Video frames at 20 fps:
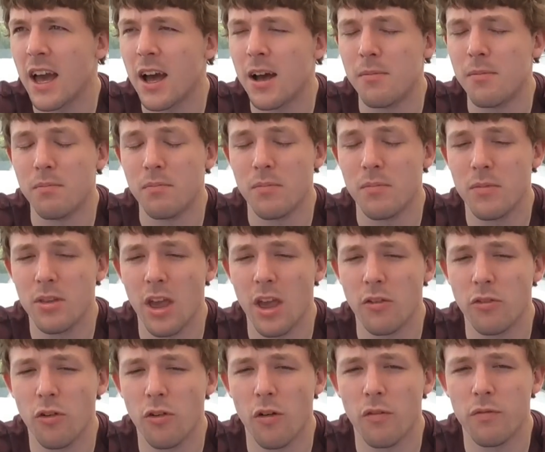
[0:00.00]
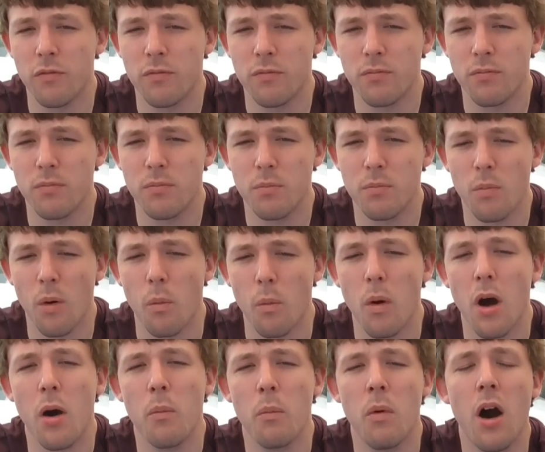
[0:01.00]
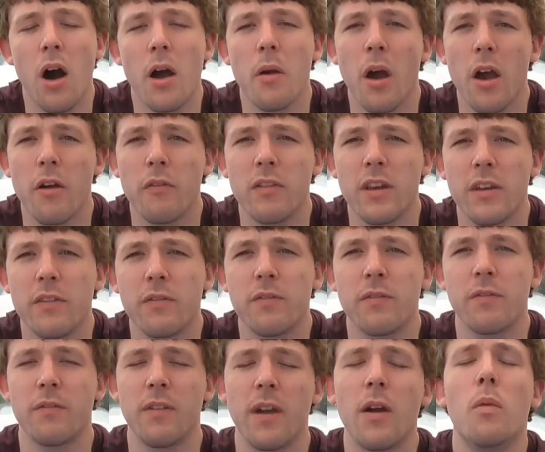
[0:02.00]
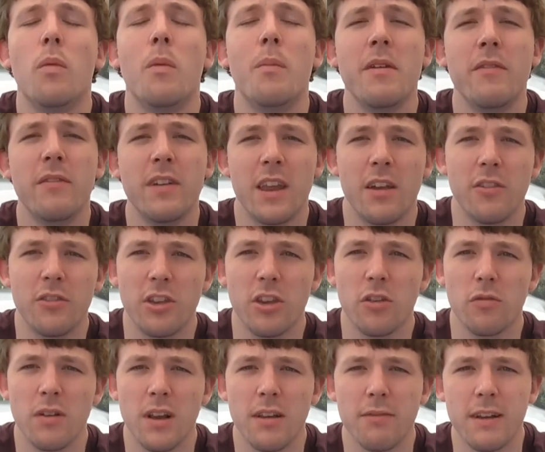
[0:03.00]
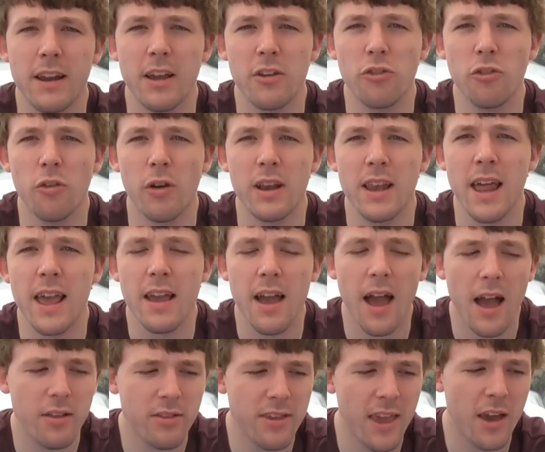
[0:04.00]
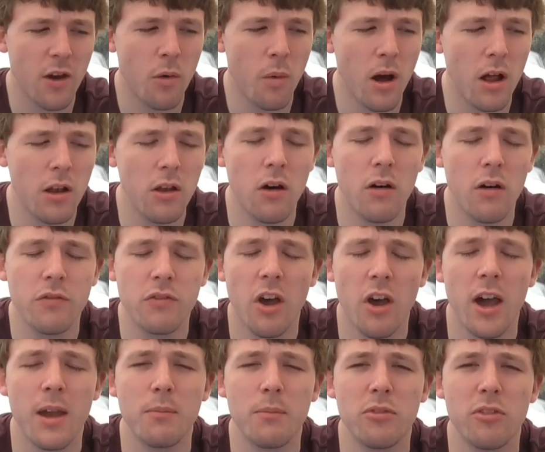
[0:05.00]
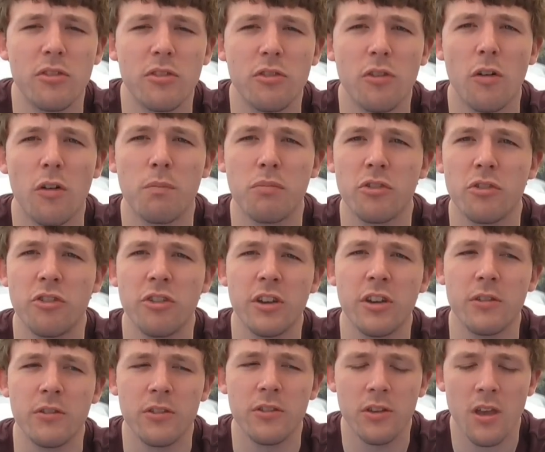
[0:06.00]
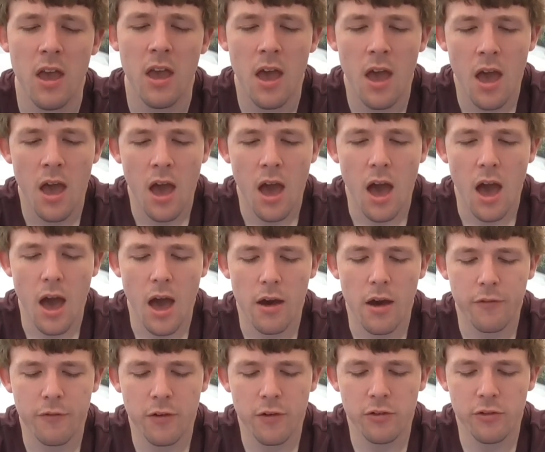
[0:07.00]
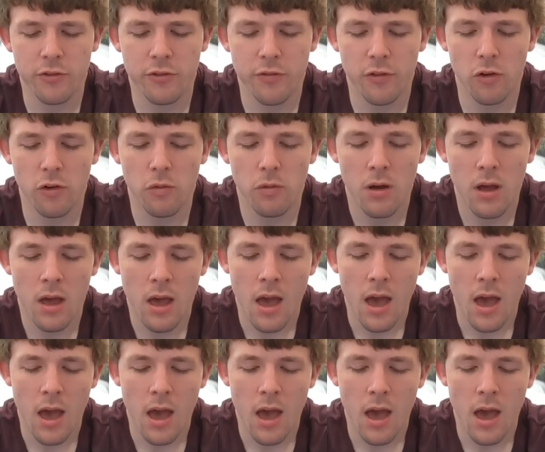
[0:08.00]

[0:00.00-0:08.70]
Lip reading: what I hopefully feel will be videos that you'll really, really enjoy. And they take quite a lot of time to sort of produce. First of all,